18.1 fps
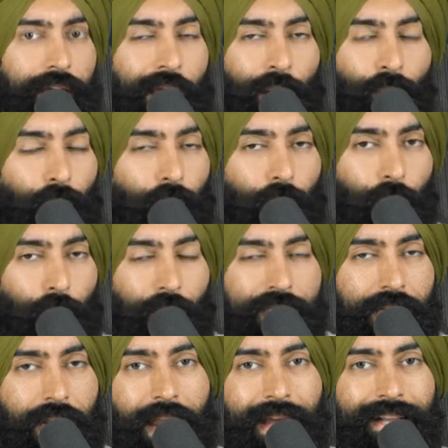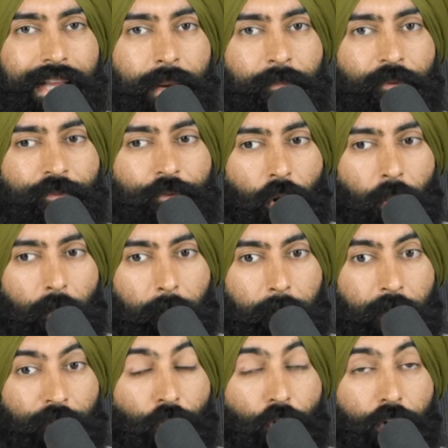It wasn't like that before.
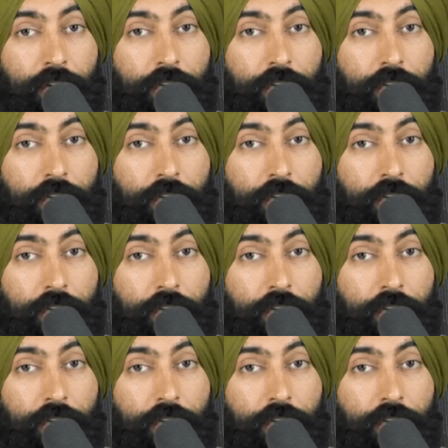Before,